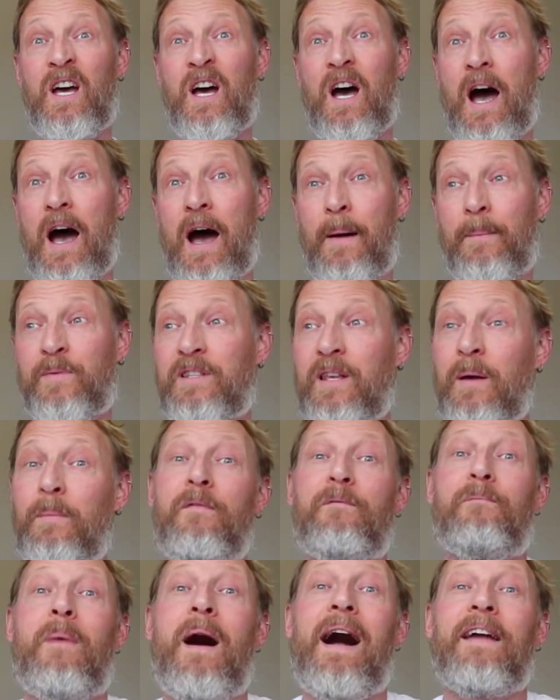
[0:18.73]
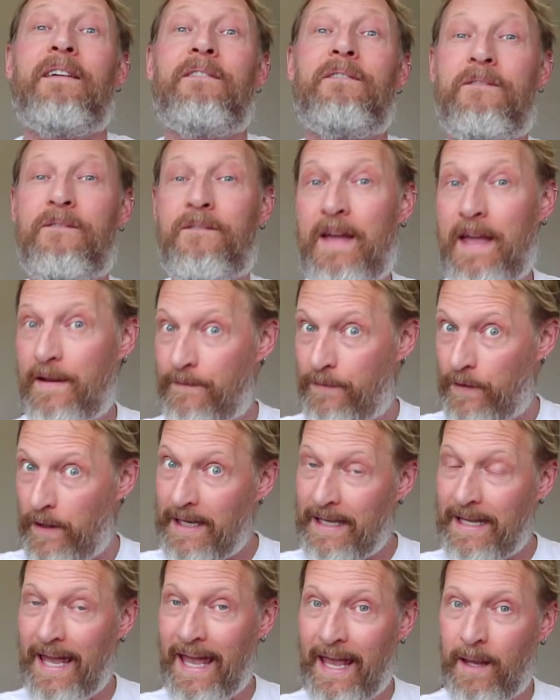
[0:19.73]
some of my
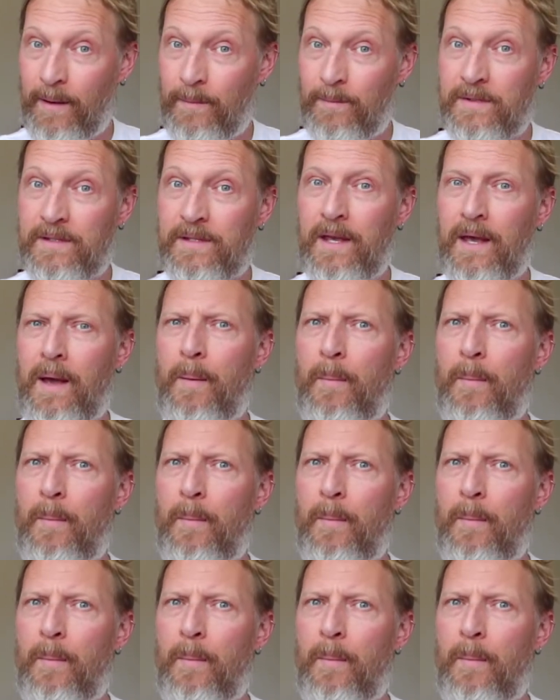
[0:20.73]
favorite games,